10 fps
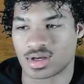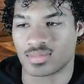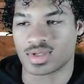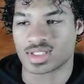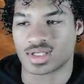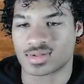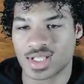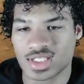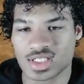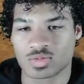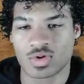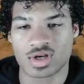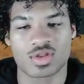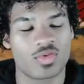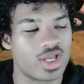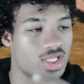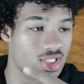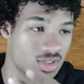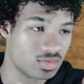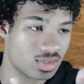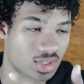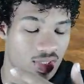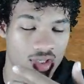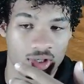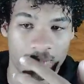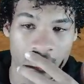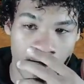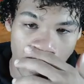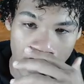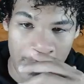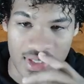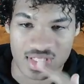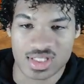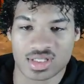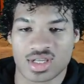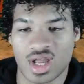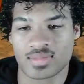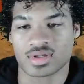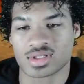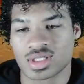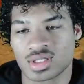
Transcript: on mix-ups. That's just one of the ways you could extend the combos.